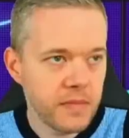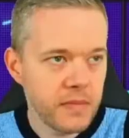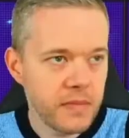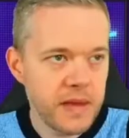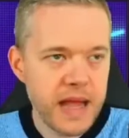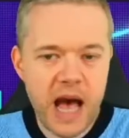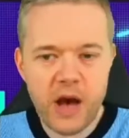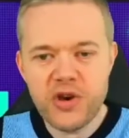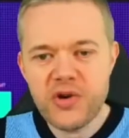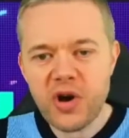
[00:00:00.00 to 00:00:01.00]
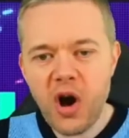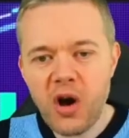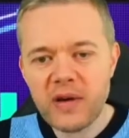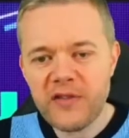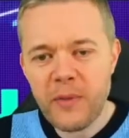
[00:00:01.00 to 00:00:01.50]
No, you
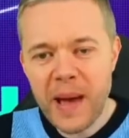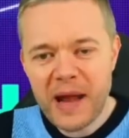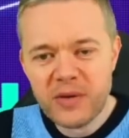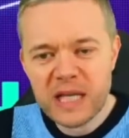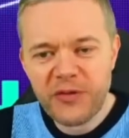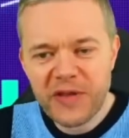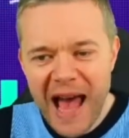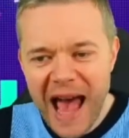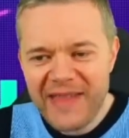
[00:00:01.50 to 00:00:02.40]
can't give a penalty for that